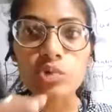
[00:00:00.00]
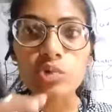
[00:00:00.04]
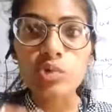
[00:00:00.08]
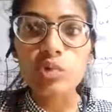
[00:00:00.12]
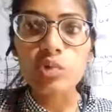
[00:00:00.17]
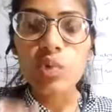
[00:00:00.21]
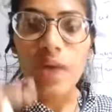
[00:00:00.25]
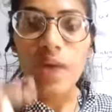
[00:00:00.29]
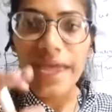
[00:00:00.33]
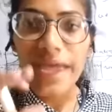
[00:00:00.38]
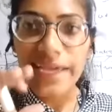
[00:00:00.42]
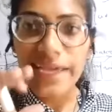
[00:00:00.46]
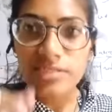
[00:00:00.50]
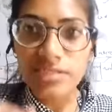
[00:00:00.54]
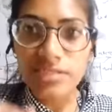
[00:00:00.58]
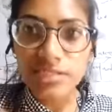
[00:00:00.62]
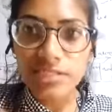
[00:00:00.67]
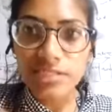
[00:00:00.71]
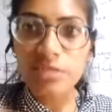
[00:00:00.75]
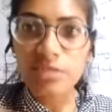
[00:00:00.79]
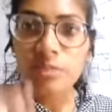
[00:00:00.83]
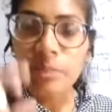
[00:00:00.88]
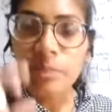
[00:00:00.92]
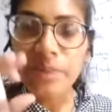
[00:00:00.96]
acid
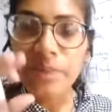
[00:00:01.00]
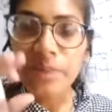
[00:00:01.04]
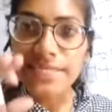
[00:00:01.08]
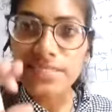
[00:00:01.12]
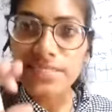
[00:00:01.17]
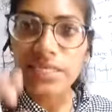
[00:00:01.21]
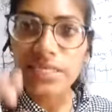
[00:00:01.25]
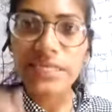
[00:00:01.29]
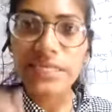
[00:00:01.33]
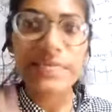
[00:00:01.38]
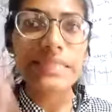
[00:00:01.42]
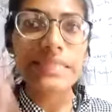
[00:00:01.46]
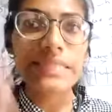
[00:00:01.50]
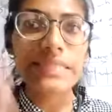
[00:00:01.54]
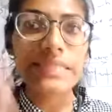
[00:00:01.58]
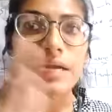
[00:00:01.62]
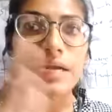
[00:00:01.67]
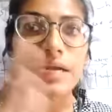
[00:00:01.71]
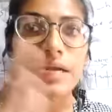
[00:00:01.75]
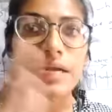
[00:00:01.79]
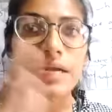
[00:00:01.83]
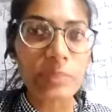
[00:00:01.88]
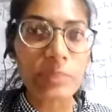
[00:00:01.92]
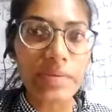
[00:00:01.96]
present in that
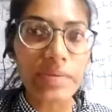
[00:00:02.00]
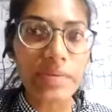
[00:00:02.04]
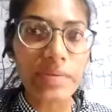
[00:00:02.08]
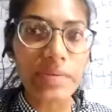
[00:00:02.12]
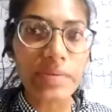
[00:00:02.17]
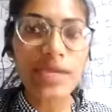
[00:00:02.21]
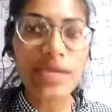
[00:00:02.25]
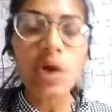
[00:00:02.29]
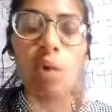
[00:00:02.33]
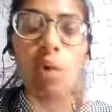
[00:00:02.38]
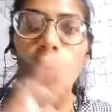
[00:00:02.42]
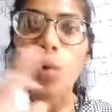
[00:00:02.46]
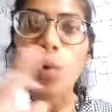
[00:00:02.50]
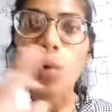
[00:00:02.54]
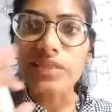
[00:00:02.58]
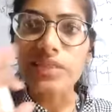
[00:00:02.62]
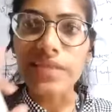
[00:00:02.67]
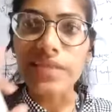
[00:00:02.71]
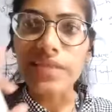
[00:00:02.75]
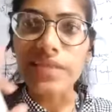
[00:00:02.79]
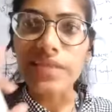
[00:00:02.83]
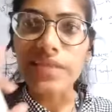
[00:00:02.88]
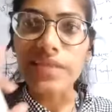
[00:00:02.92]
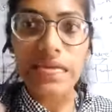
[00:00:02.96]
bee or
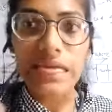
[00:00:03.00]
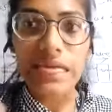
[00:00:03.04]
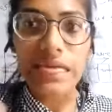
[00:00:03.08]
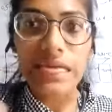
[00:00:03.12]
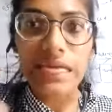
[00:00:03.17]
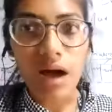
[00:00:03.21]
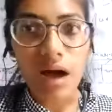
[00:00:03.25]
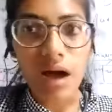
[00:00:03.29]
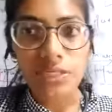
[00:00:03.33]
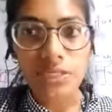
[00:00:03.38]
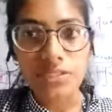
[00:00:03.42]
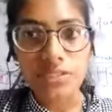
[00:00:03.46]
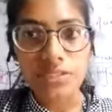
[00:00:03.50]
that ant.